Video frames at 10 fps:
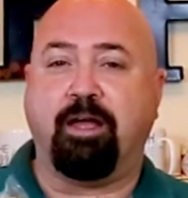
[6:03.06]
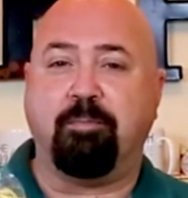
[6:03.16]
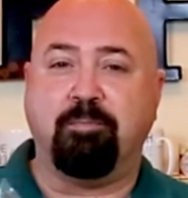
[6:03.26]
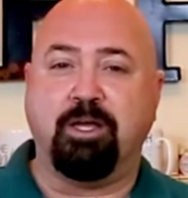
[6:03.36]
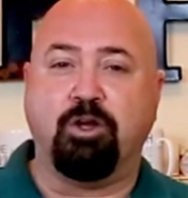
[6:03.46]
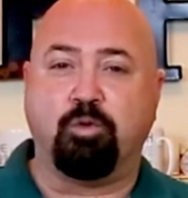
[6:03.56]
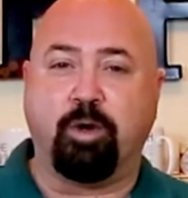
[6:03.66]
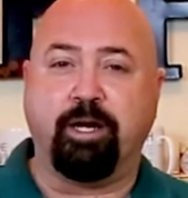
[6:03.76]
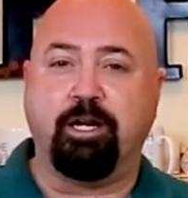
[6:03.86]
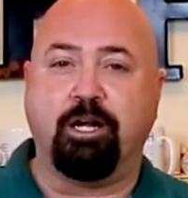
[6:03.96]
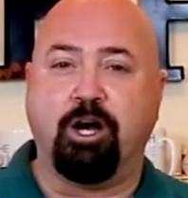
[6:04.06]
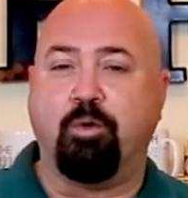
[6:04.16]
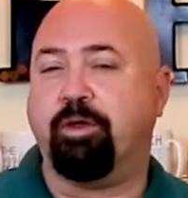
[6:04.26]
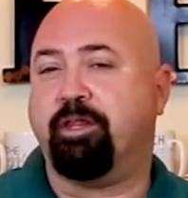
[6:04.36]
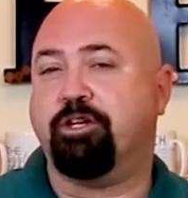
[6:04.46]
a meal ready to go
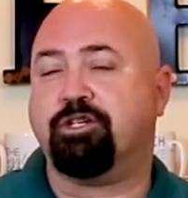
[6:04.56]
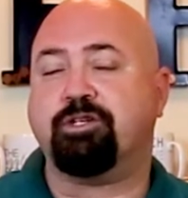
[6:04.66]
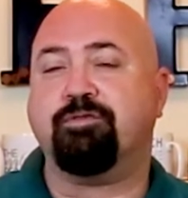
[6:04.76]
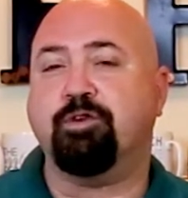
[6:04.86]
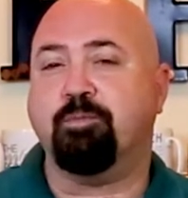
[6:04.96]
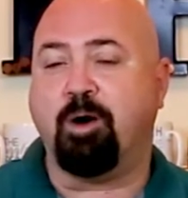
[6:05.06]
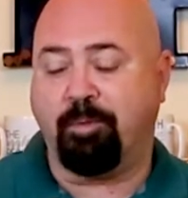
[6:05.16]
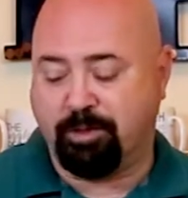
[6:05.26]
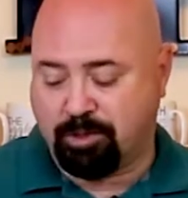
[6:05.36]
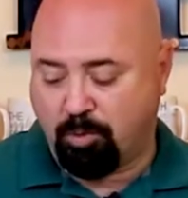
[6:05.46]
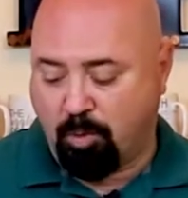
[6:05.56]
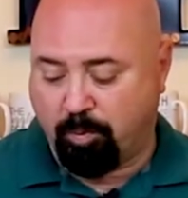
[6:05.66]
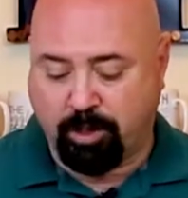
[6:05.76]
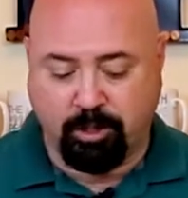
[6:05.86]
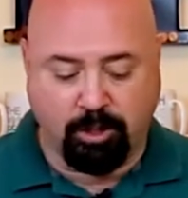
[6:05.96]
within just a few moments. So what
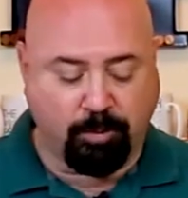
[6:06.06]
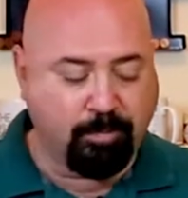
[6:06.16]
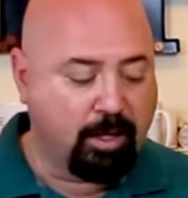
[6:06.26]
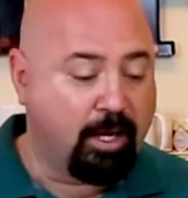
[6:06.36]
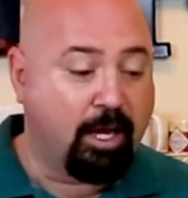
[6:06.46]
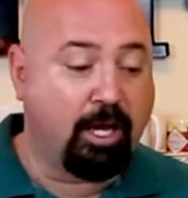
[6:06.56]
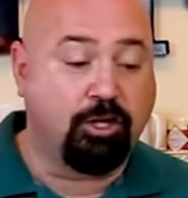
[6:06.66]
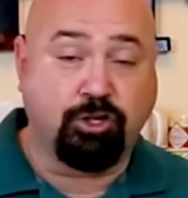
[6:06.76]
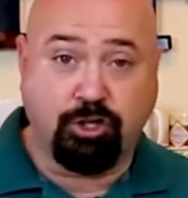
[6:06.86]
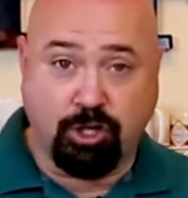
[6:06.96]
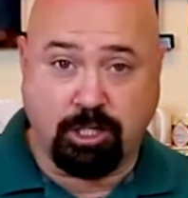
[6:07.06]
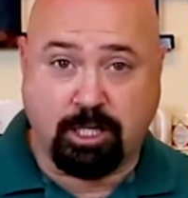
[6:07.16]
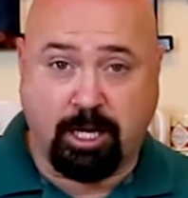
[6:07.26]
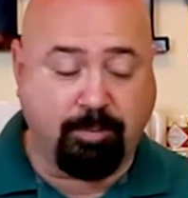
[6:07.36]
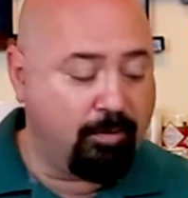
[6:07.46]
we're gonna do is, just
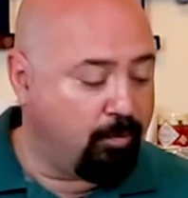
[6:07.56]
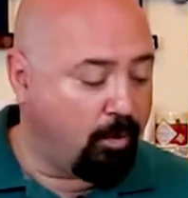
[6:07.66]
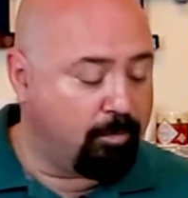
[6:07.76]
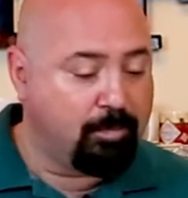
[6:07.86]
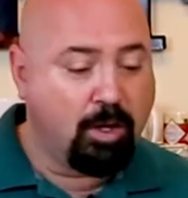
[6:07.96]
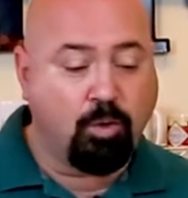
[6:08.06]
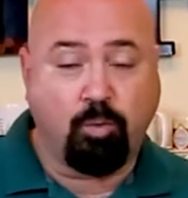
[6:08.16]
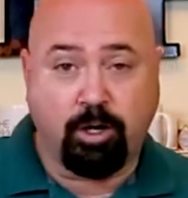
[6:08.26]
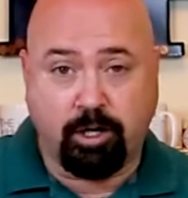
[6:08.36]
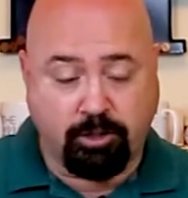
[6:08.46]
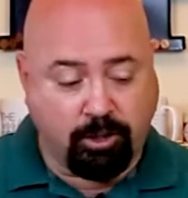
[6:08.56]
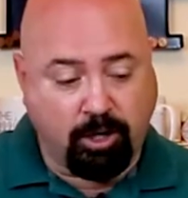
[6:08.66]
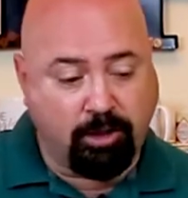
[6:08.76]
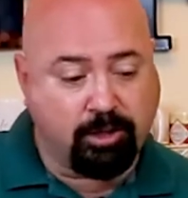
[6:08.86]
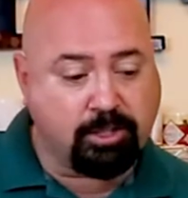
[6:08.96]
like before, we're gonna turn
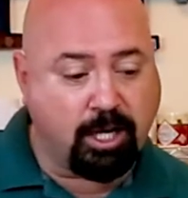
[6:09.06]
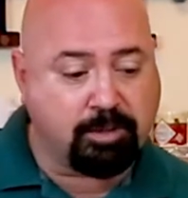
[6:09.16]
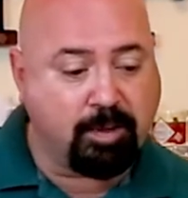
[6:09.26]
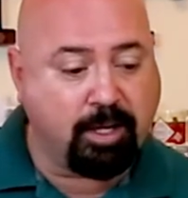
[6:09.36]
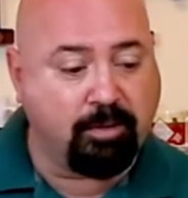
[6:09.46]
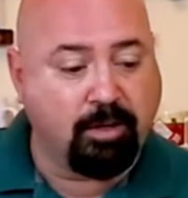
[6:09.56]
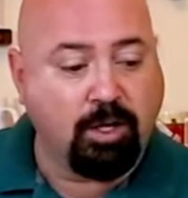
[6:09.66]
on the saucepan,